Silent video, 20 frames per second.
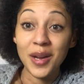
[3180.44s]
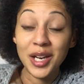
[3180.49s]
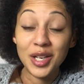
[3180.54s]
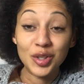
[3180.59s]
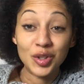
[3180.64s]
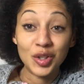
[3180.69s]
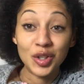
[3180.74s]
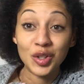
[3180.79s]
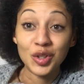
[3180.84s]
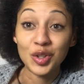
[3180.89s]

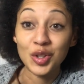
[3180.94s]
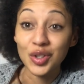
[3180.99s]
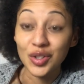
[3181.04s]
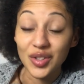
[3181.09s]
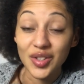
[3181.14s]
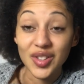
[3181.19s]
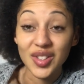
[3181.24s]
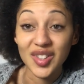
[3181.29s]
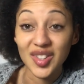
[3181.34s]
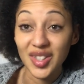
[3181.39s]
Patreon
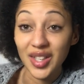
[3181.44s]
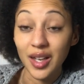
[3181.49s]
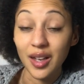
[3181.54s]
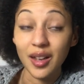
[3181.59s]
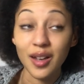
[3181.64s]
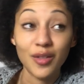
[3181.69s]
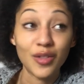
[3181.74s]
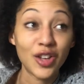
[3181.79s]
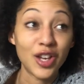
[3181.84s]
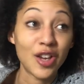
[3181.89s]
just to see
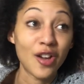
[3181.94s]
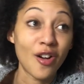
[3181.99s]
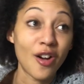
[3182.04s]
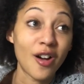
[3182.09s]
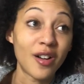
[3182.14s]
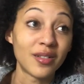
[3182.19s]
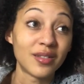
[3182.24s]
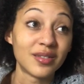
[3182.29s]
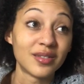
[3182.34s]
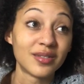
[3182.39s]
the
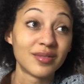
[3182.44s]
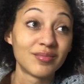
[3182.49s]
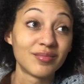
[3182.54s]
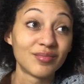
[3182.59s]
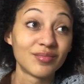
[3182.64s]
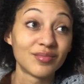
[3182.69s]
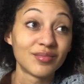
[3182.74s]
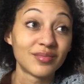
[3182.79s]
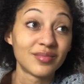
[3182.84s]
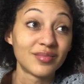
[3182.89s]
yarn.
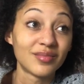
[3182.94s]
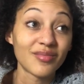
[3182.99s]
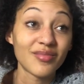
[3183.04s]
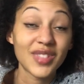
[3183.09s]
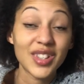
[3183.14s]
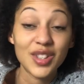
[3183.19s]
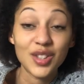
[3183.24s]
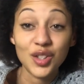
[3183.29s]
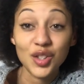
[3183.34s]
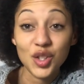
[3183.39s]

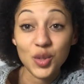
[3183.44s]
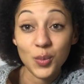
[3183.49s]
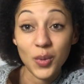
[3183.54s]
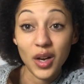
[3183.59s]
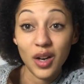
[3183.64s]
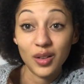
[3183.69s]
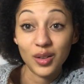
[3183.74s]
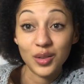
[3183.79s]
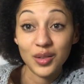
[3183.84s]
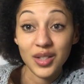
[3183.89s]
It's got
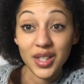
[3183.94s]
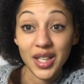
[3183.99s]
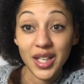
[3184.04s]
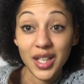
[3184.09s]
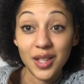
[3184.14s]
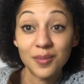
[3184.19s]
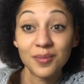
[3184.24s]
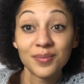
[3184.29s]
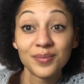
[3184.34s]
sparkles in it.